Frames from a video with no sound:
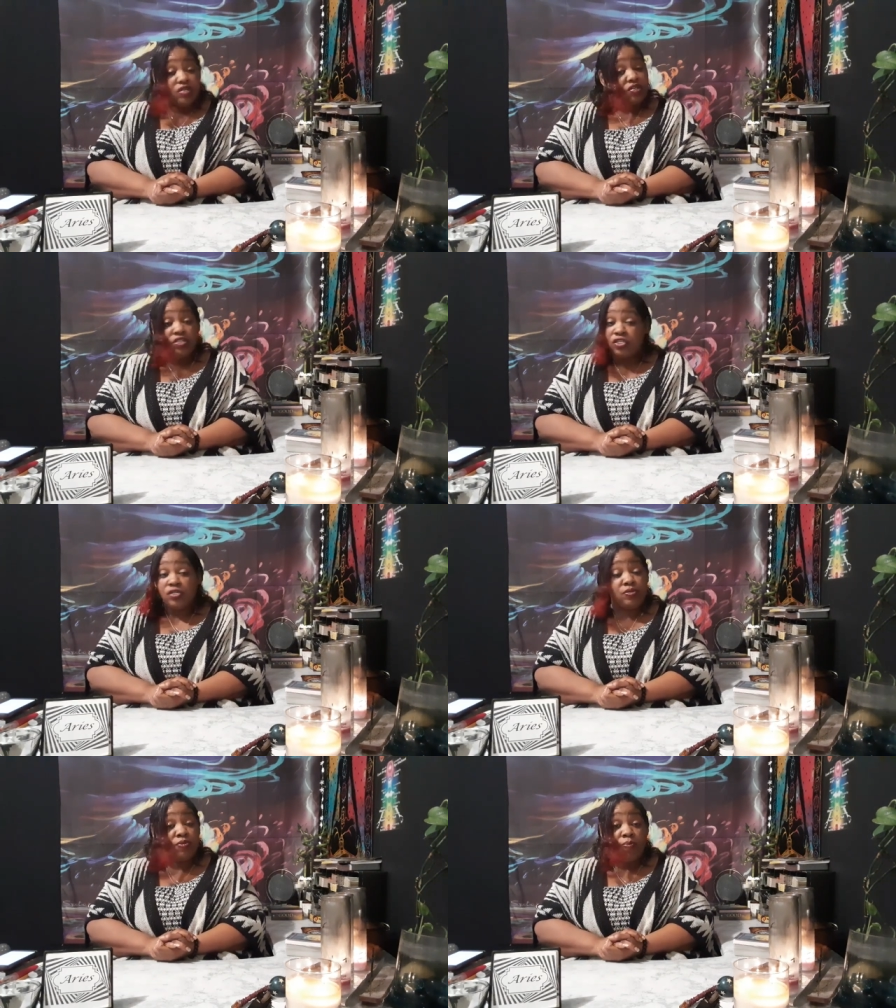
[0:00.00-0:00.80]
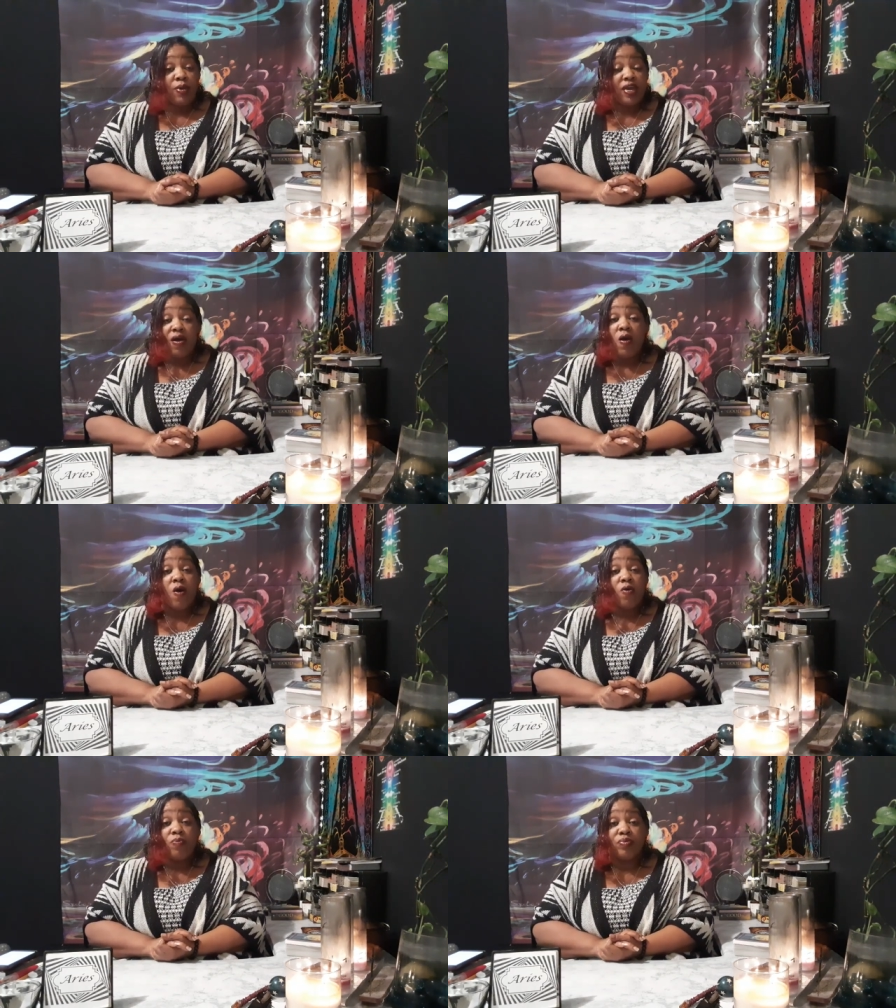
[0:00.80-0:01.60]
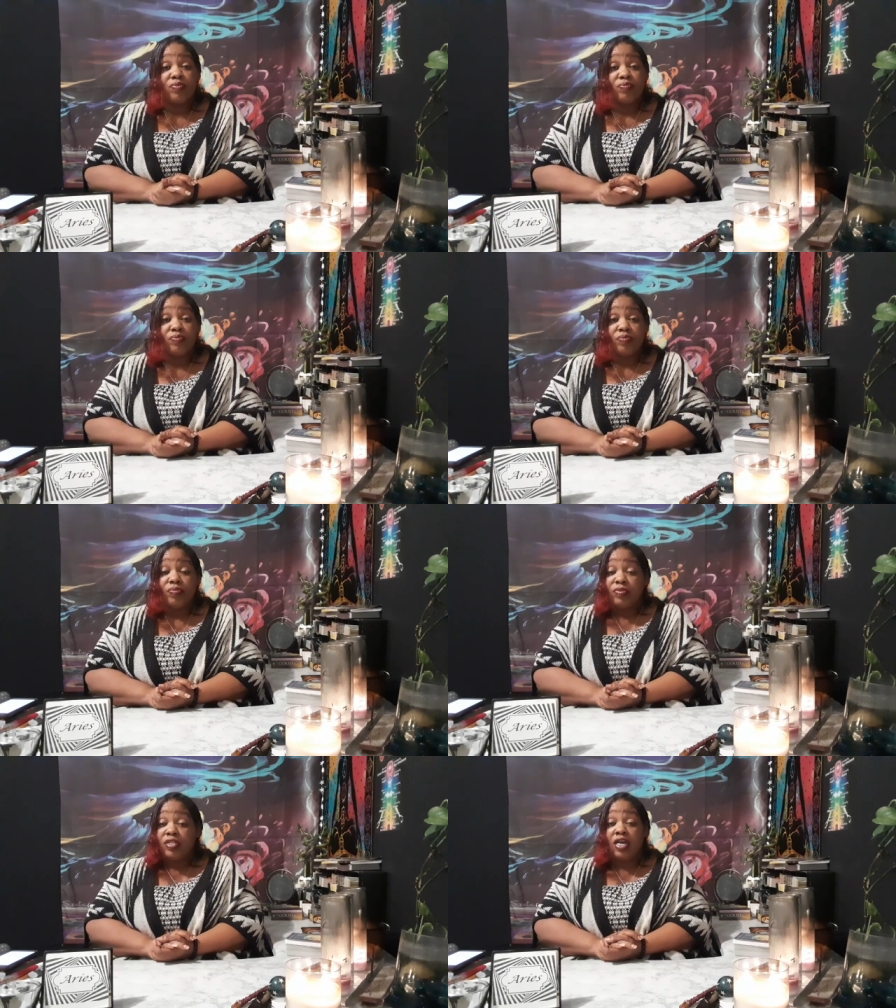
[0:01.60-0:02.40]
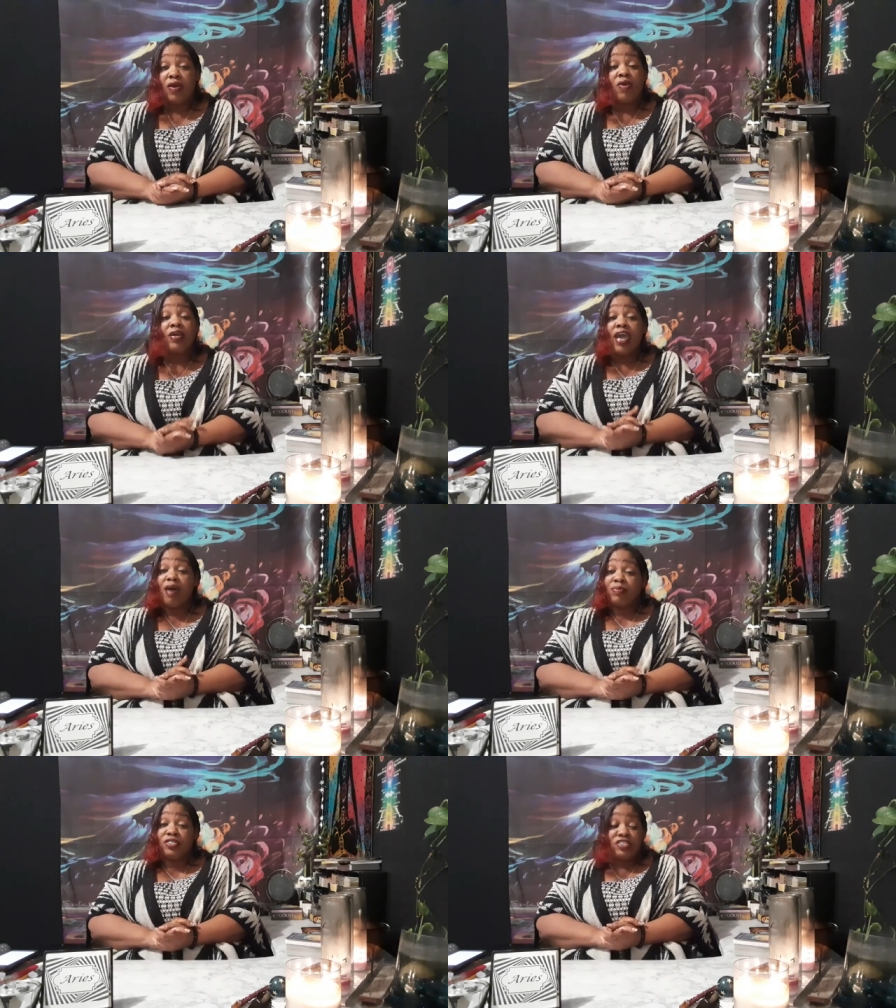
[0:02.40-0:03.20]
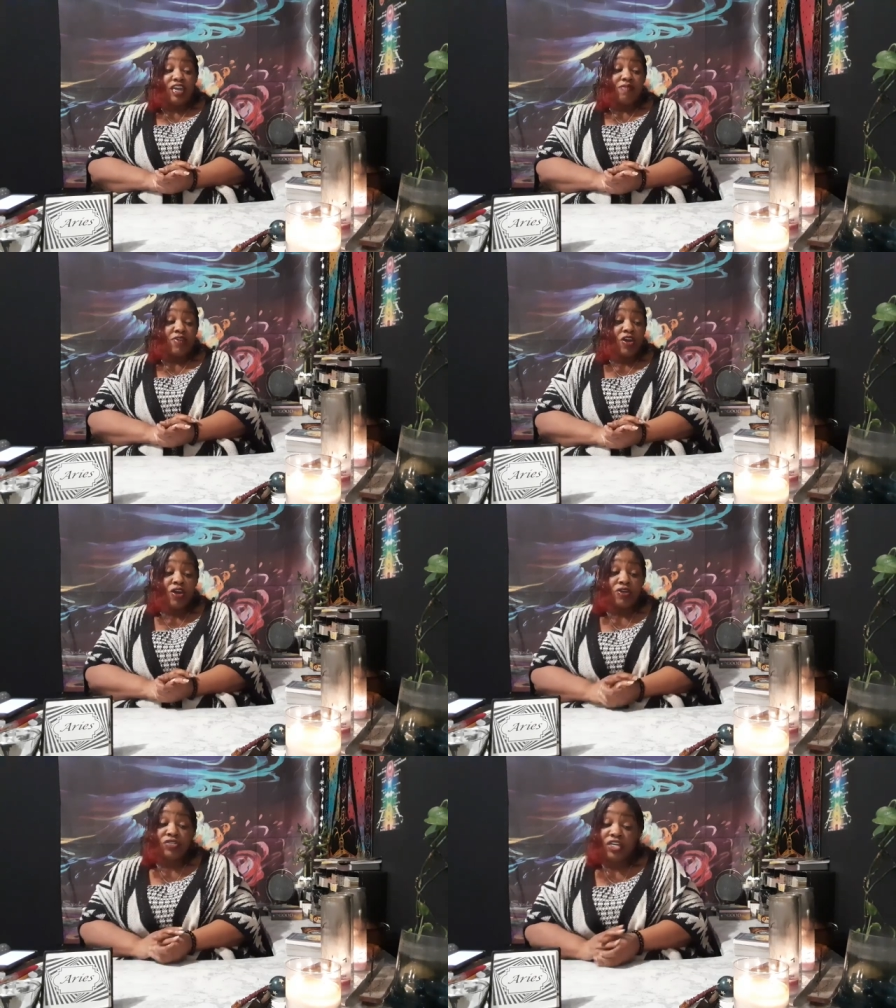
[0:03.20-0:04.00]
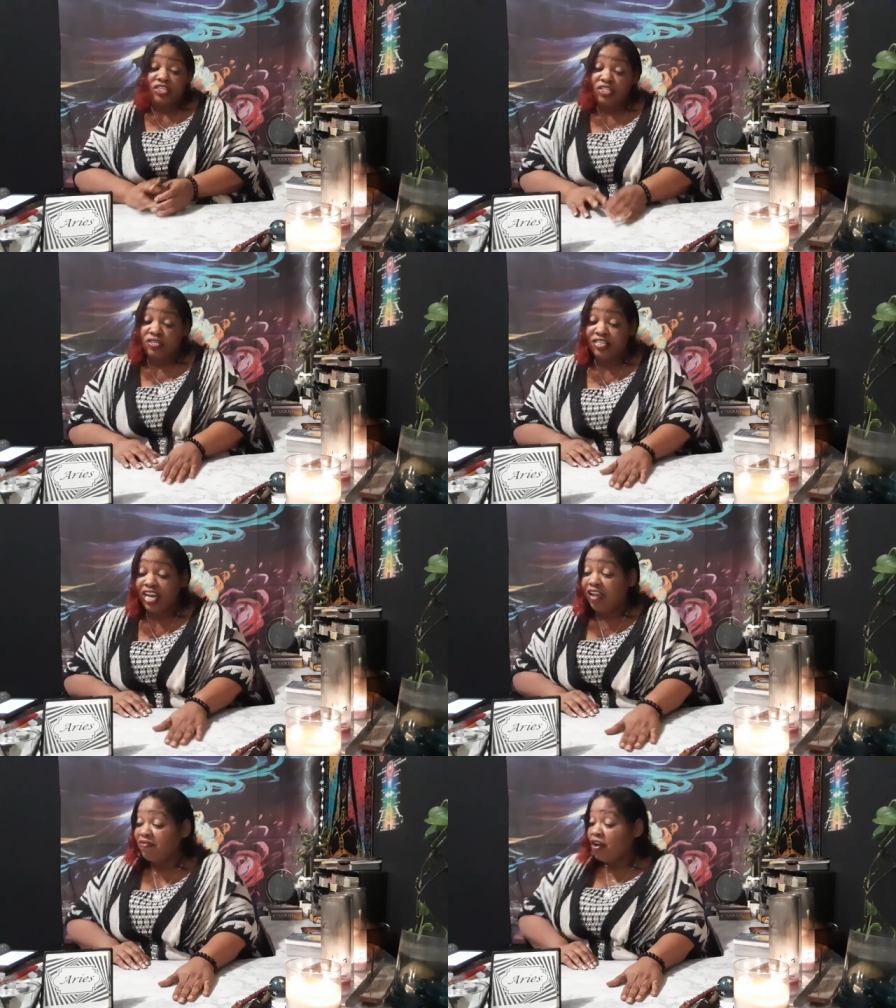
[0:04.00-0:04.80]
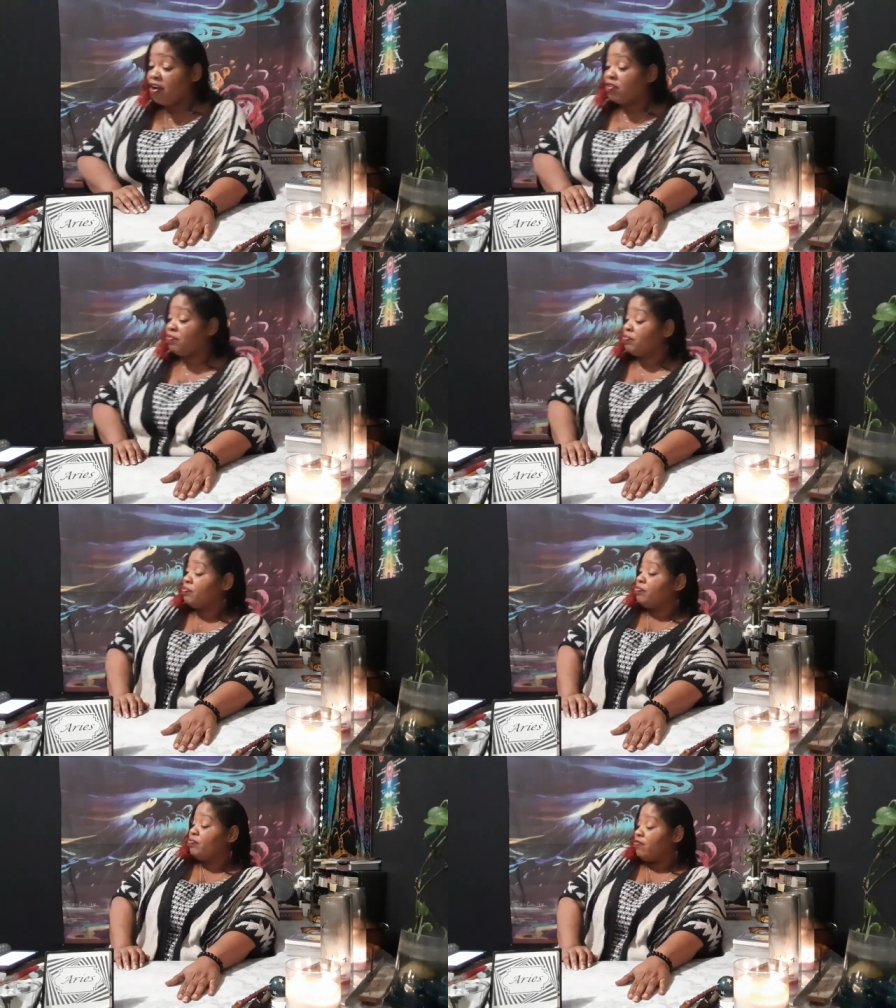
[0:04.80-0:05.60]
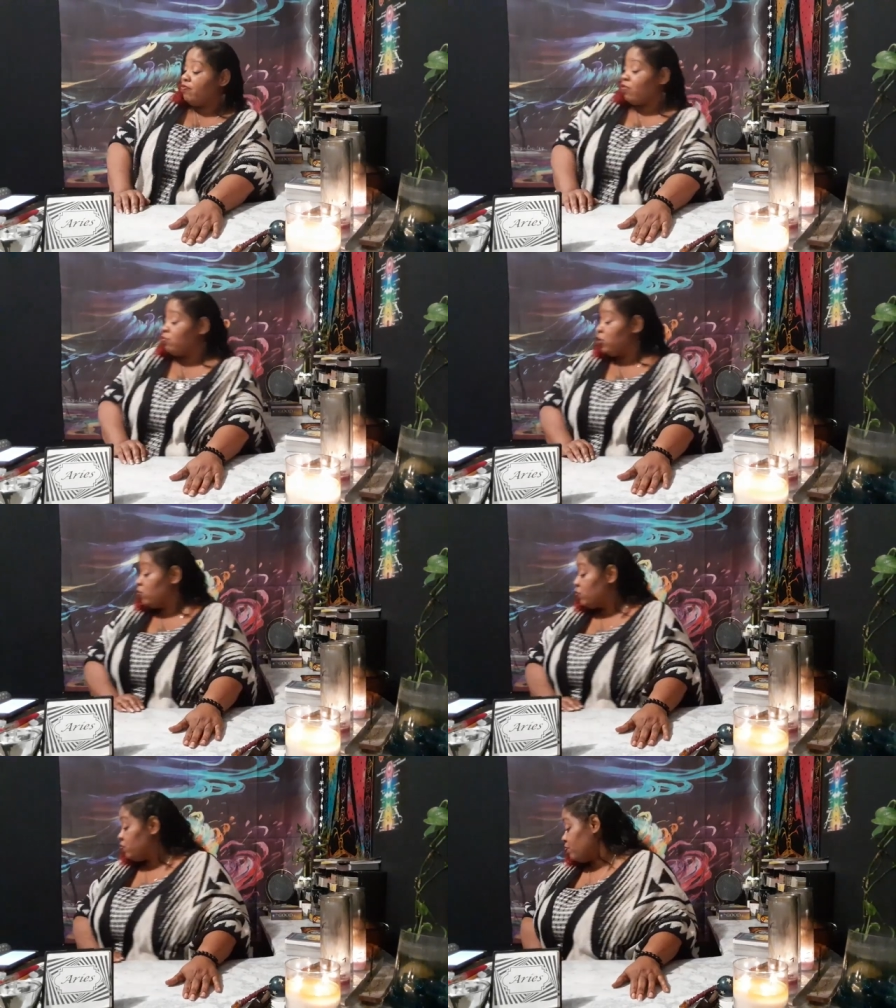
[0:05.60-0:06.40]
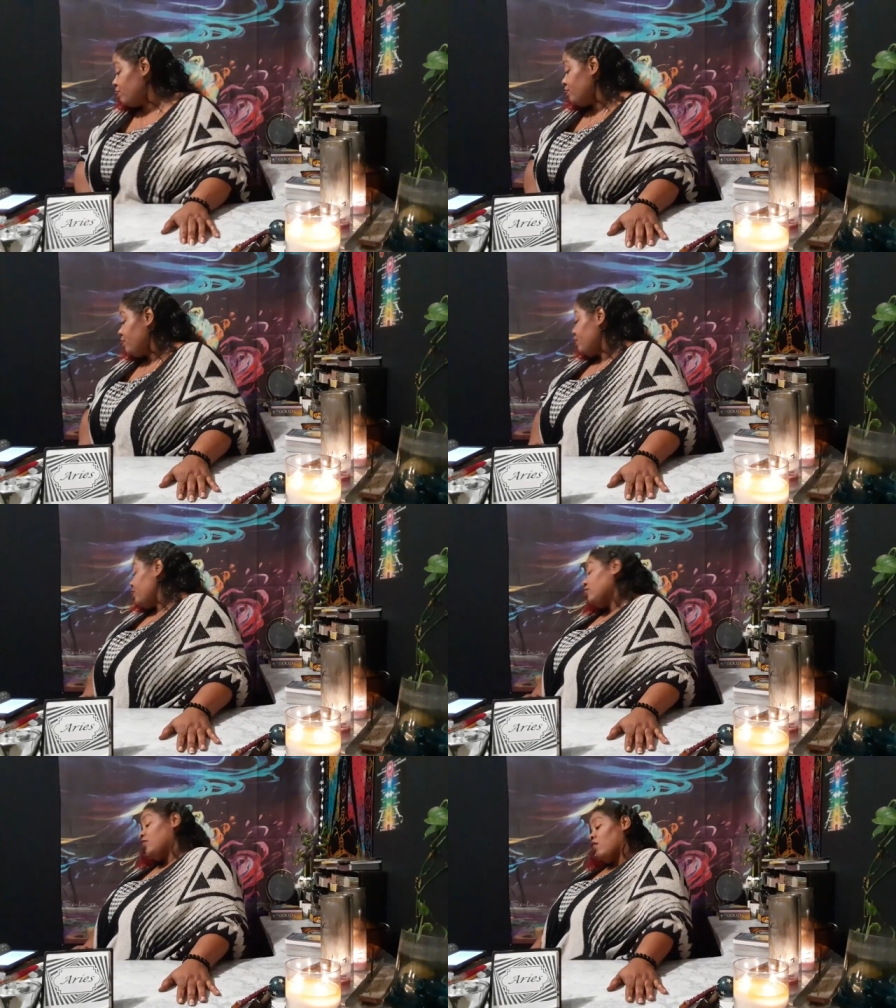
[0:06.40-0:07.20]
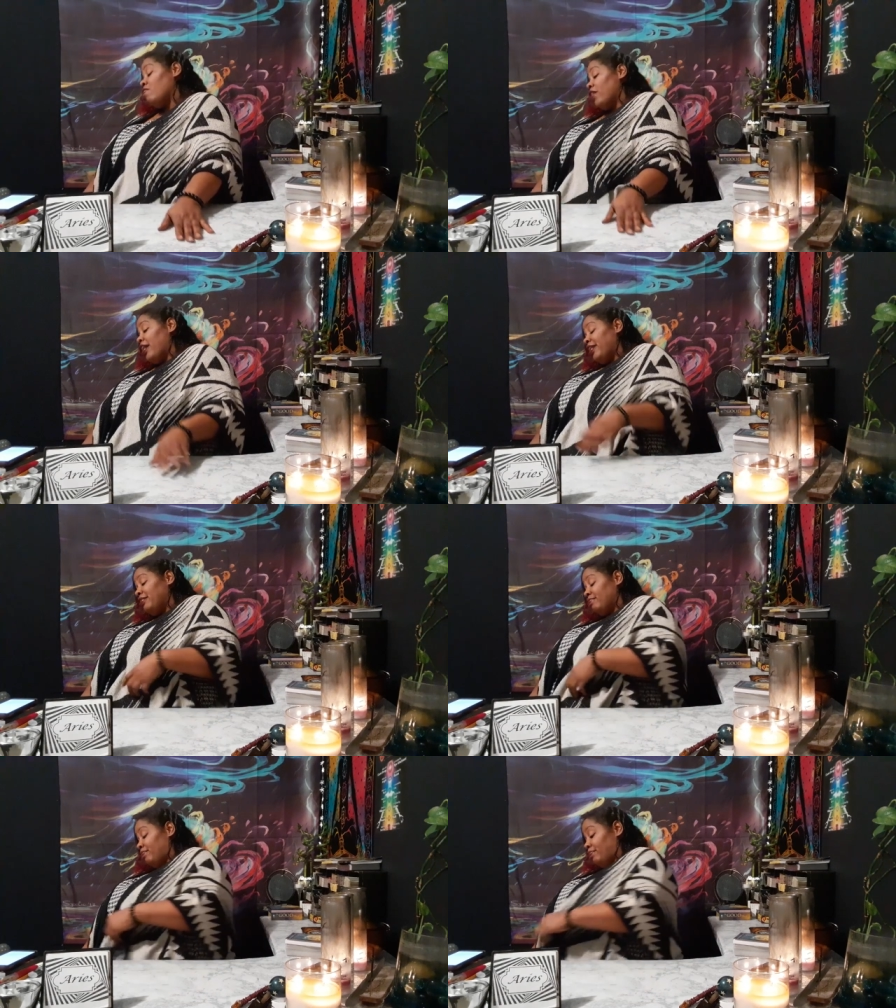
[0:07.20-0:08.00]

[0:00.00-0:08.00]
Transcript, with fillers: you just better hope that her captain saving her doesn't save her from you. All right?